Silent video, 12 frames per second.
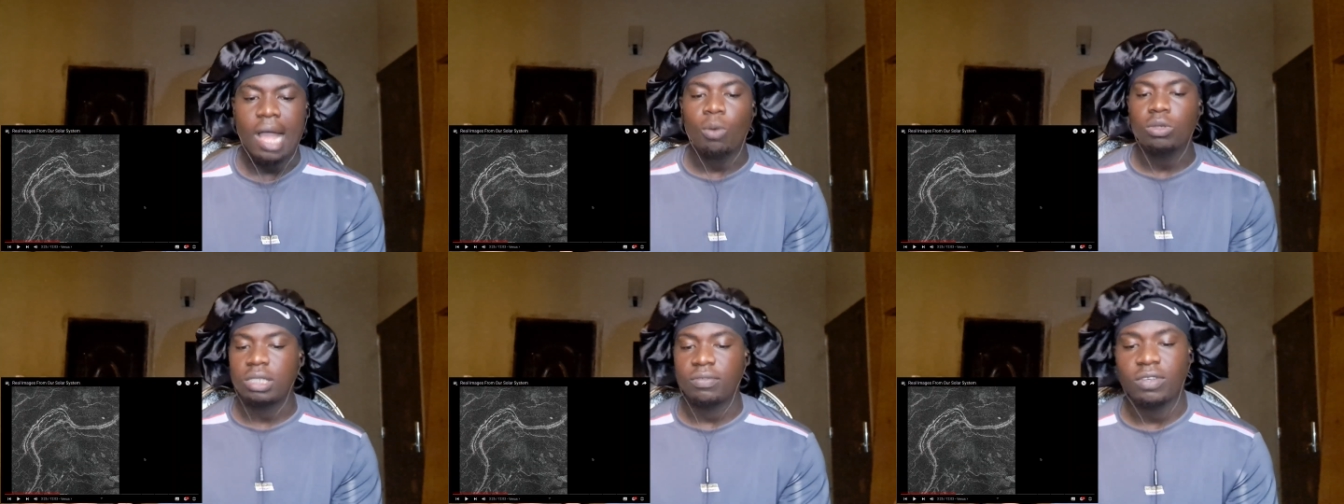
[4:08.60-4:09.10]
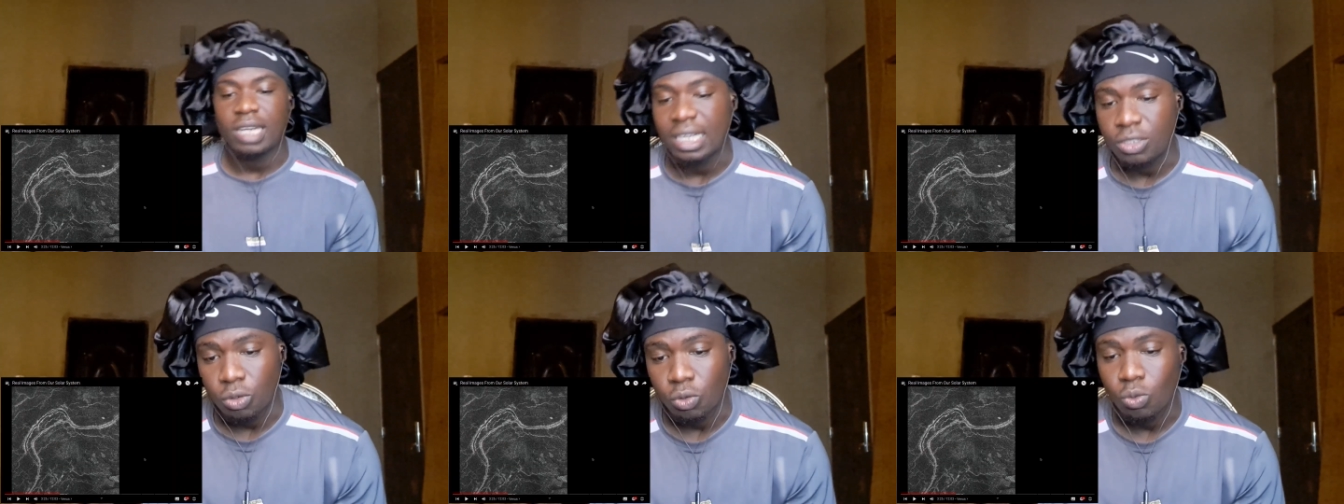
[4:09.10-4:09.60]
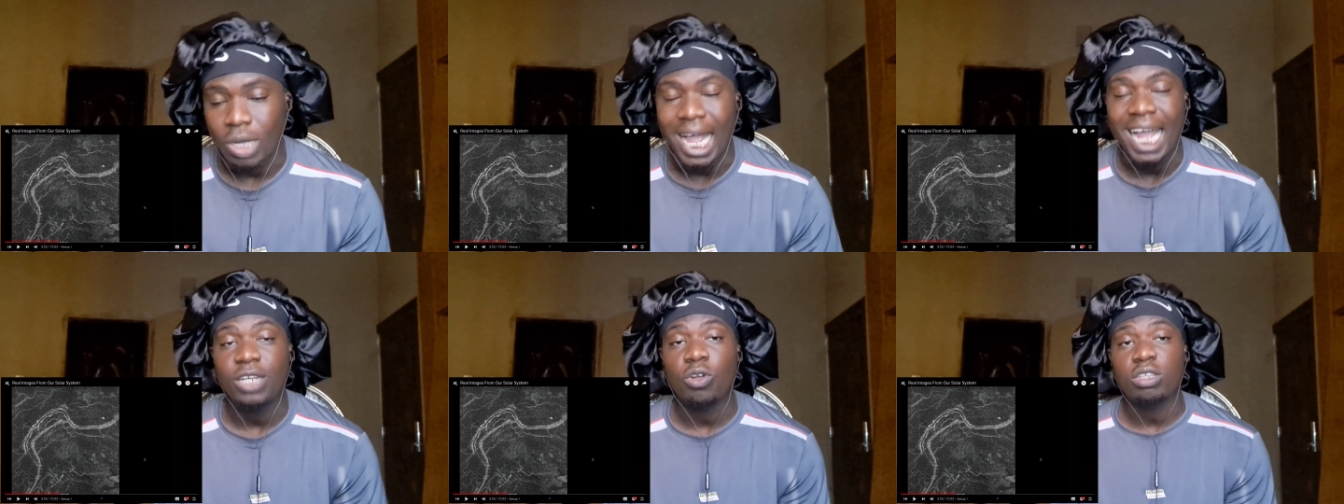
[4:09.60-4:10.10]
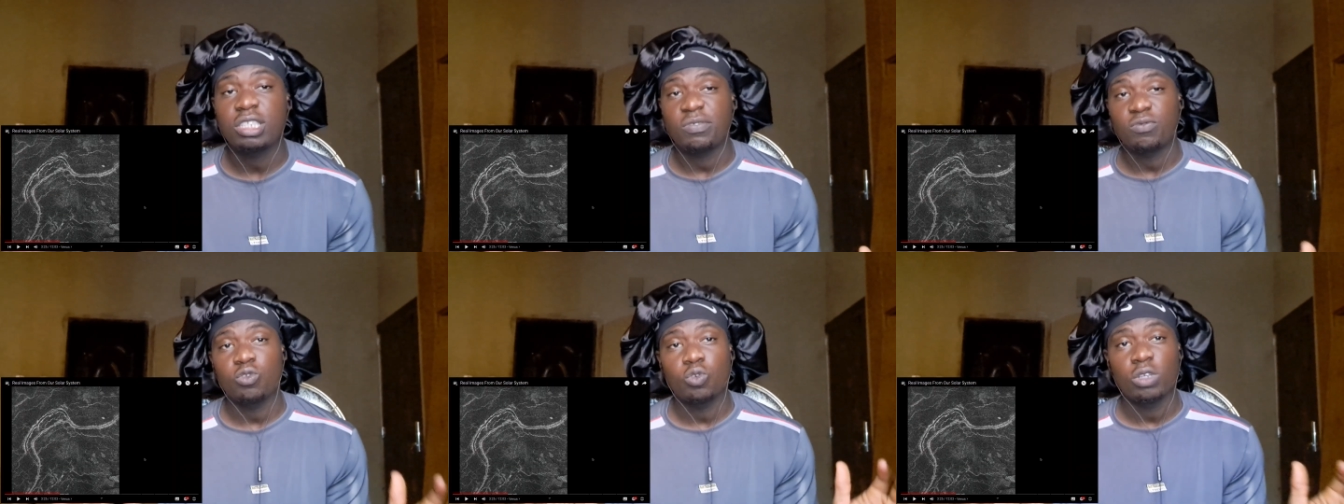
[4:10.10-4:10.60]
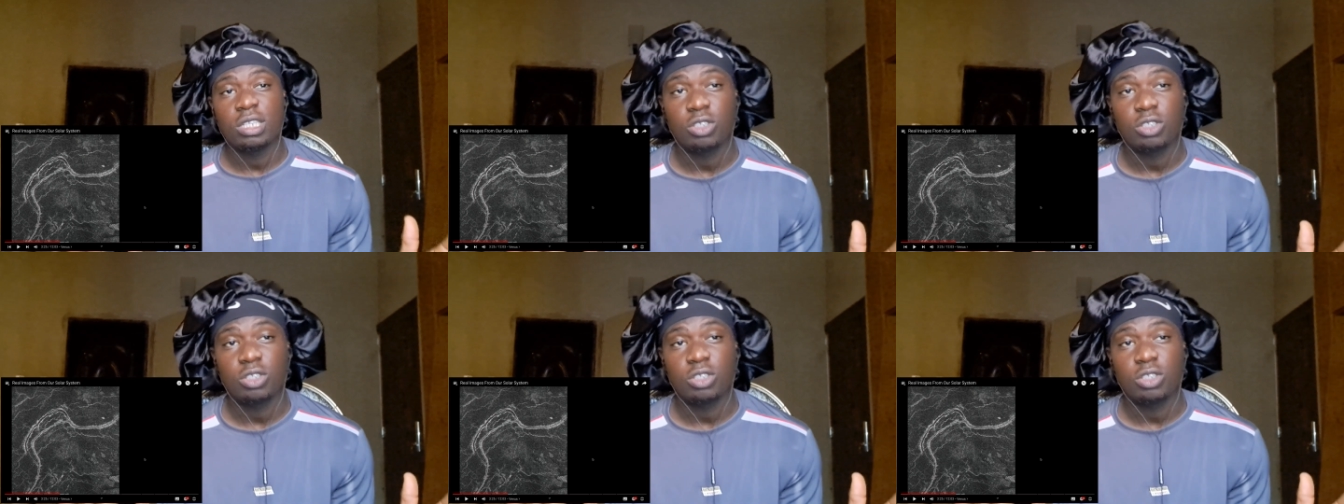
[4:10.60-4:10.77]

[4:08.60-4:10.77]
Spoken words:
I won't even lie to you. I don't even know